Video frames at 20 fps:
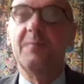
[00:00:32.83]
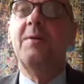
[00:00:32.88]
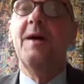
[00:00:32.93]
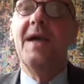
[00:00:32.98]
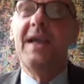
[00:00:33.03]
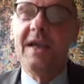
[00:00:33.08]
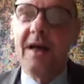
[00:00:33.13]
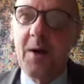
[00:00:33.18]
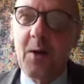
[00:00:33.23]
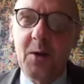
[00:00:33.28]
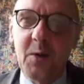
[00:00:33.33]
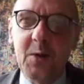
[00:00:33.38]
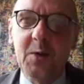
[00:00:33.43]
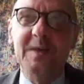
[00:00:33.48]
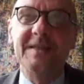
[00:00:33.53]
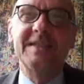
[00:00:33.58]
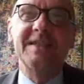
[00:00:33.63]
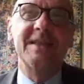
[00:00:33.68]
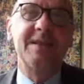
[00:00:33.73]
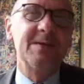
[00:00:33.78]
man, I
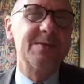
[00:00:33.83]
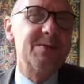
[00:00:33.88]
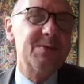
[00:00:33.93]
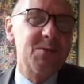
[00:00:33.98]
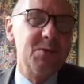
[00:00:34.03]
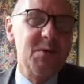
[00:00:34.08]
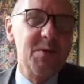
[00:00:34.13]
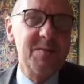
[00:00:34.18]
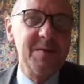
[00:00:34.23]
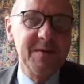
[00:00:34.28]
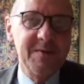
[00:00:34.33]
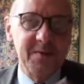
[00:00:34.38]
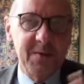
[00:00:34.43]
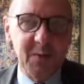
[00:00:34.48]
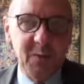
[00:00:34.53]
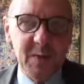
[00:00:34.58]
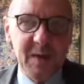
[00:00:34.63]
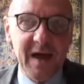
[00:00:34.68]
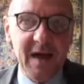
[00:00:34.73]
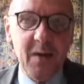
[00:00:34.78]
always include women,
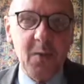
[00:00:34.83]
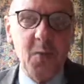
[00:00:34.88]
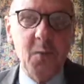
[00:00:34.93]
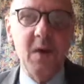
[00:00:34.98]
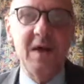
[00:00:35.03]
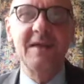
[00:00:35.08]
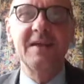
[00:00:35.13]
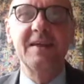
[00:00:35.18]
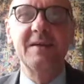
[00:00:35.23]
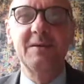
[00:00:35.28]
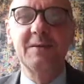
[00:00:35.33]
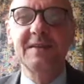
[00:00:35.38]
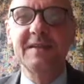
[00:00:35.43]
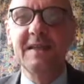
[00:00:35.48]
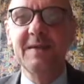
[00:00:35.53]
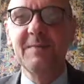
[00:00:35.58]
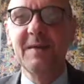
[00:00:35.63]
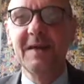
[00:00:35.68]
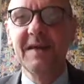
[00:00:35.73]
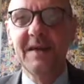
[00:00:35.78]
for we are one and the
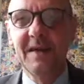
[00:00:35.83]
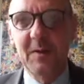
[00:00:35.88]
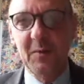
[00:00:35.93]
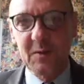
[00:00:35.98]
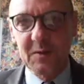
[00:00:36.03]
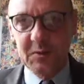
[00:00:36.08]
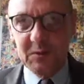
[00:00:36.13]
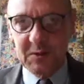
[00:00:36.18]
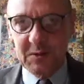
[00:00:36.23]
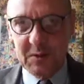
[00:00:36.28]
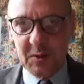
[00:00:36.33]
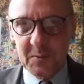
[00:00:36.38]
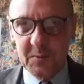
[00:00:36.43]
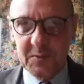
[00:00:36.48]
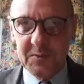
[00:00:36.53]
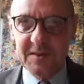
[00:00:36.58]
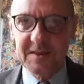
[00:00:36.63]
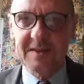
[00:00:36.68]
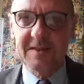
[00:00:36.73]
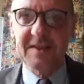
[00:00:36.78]
same, we're just
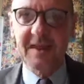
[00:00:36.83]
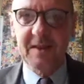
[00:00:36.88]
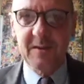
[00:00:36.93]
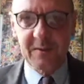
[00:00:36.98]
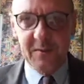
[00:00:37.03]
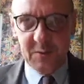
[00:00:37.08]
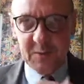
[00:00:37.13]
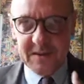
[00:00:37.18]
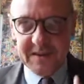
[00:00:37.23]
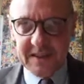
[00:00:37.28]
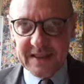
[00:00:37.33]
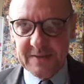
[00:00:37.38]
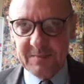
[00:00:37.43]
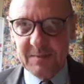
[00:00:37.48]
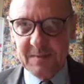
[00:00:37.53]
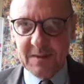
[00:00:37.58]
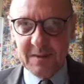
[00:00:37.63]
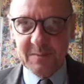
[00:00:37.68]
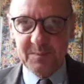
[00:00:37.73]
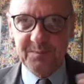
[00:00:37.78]
opposite side of the
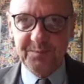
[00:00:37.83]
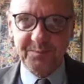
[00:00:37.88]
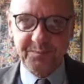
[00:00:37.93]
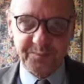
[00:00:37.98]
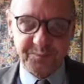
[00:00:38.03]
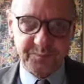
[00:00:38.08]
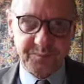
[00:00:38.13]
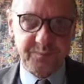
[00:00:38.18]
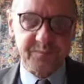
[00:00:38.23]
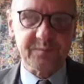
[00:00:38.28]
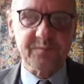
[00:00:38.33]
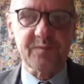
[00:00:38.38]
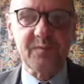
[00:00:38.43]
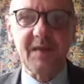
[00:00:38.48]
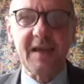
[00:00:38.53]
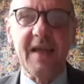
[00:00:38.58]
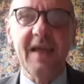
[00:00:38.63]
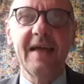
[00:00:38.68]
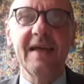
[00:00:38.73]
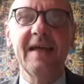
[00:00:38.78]
same. Um,
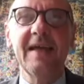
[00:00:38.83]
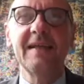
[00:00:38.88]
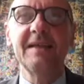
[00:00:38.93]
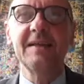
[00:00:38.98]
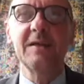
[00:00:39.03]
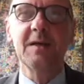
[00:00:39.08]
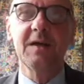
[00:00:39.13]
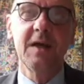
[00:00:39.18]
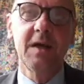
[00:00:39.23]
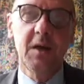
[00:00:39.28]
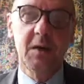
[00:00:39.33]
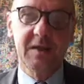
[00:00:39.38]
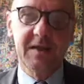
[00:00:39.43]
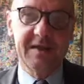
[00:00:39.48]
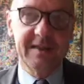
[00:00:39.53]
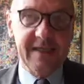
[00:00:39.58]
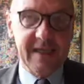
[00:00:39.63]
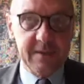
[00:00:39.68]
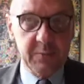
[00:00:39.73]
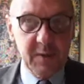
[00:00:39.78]
and uh,
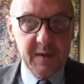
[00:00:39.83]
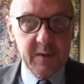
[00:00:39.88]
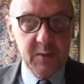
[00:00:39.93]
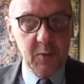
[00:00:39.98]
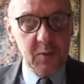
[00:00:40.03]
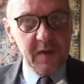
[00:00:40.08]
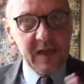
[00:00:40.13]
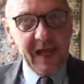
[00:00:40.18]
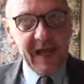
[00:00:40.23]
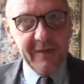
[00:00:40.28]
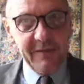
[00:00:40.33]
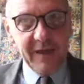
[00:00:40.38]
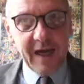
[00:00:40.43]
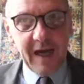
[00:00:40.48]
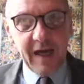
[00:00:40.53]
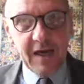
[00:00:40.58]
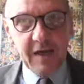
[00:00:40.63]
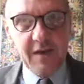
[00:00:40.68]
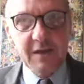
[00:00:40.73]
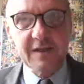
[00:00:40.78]
is that we don't have
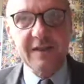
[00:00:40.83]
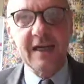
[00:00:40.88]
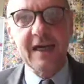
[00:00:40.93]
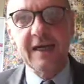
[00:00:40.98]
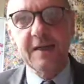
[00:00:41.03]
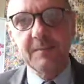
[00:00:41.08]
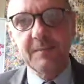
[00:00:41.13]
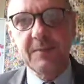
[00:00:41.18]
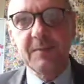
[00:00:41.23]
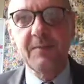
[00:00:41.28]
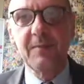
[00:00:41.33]
archetype